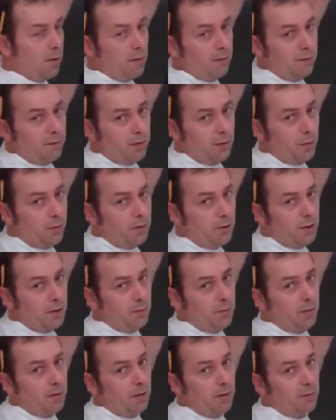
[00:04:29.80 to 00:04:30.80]
above, two inches
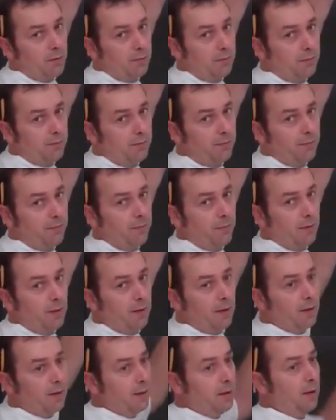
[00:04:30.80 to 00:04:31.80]
below.
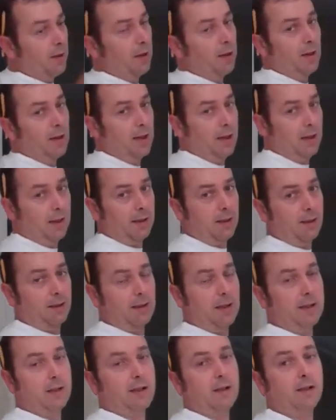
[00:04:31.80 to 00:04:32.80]
And
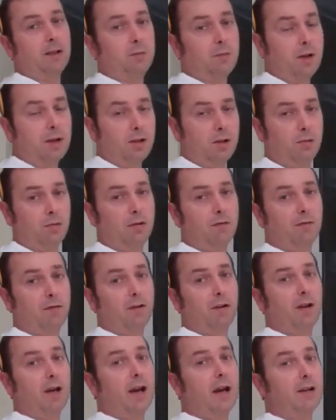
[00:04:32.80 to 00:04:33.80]
that's how you measure up
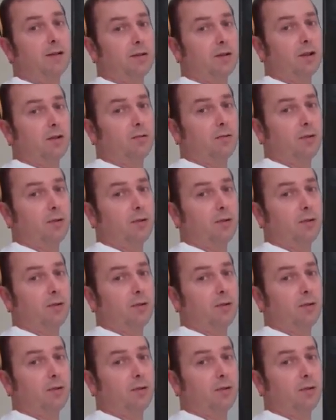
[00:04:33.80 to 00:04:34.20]
for outside